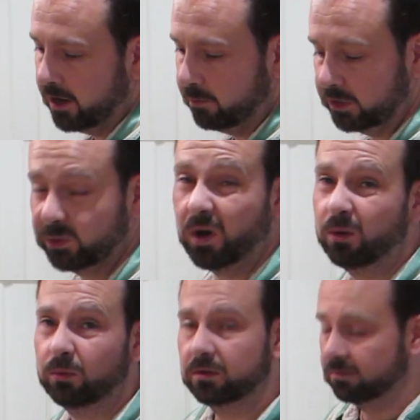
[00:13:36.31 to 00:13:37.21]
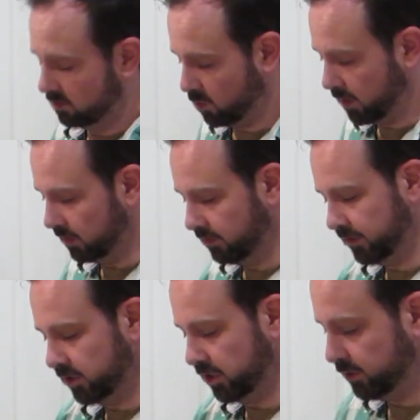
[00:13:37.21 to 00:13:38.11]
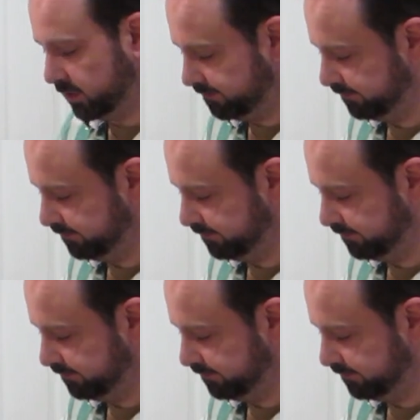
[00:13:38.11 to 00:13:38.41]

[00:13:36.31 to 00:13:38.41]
which will hold quite a lot of the juice.